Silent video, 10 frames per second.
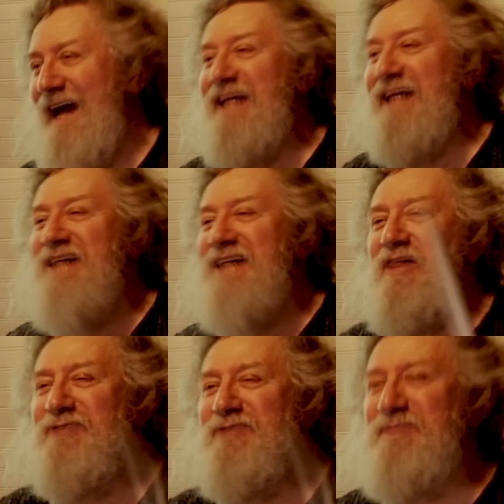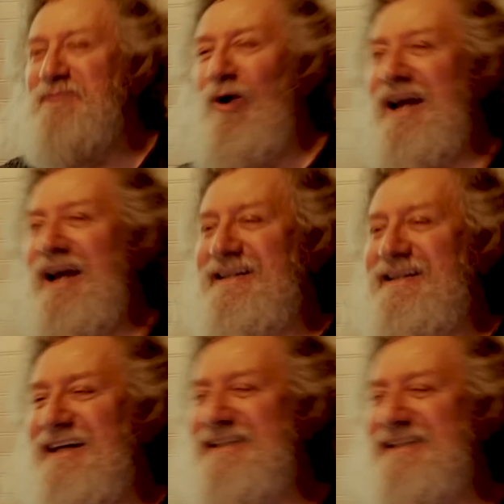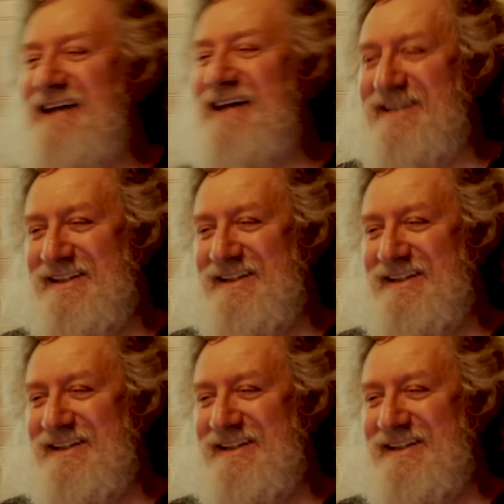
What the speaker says: least this was more or less the consensus.